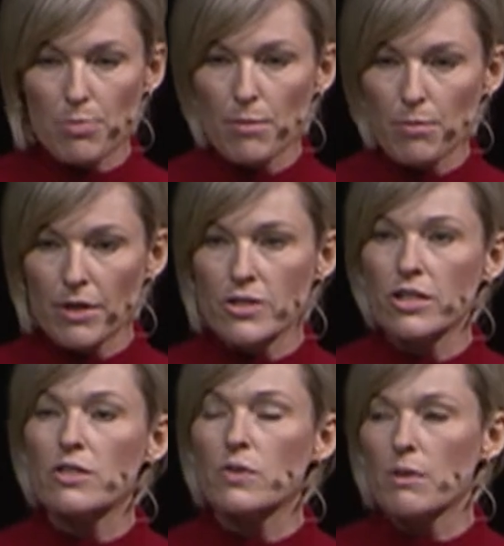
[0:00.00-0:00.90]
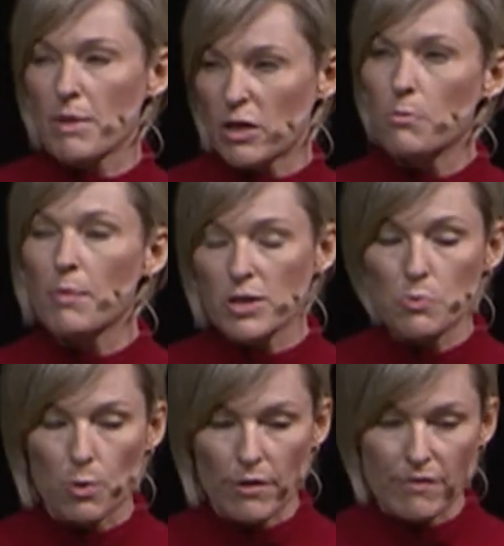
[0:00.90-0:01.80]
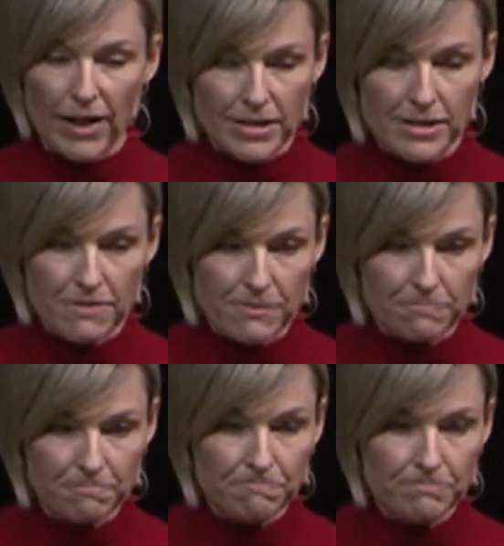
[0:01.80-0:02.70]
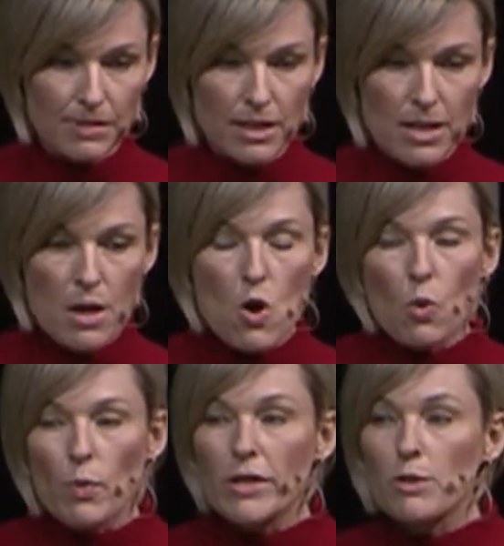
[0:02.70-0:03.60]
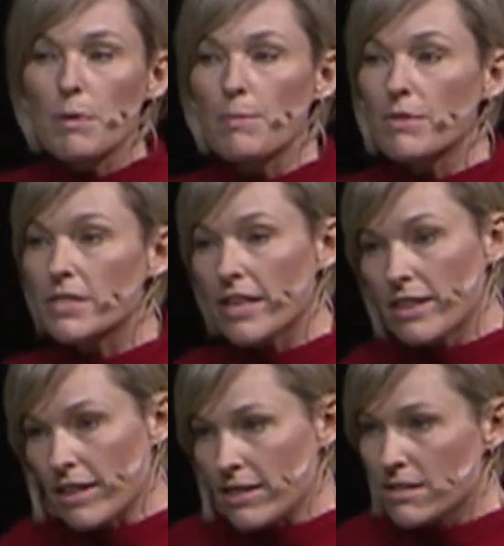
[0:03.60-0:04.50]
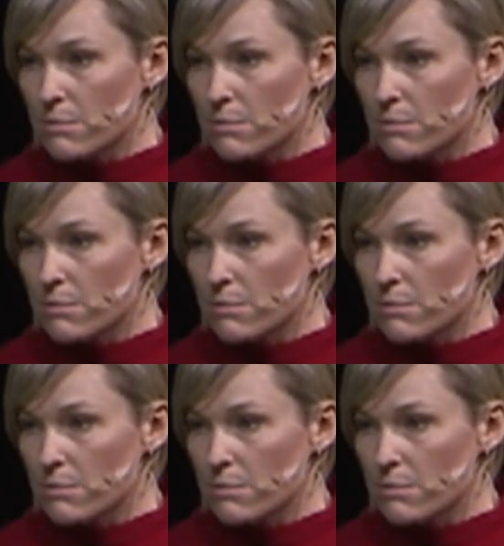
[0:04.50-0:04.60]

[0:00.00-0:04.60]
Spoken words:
preparation is going to make you much more effective. We hear people say this,